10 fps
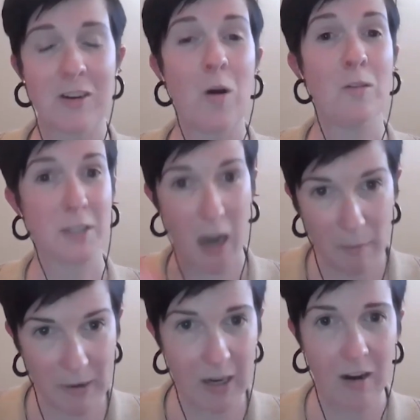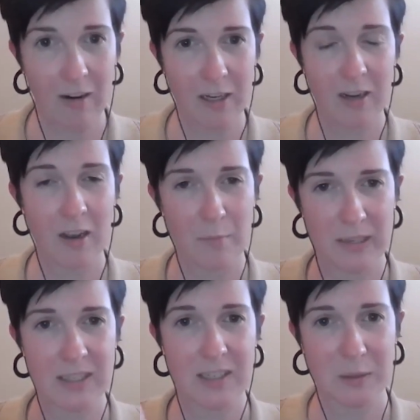old Dominick on a
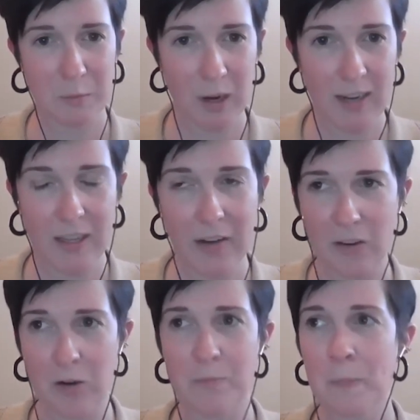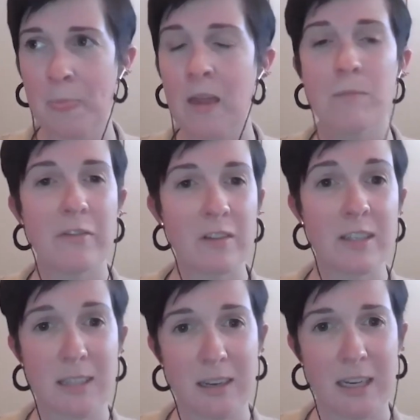business and brand level, but for the
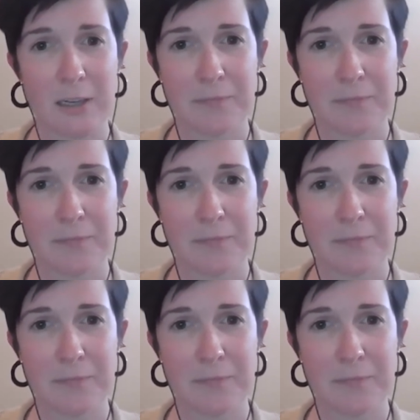city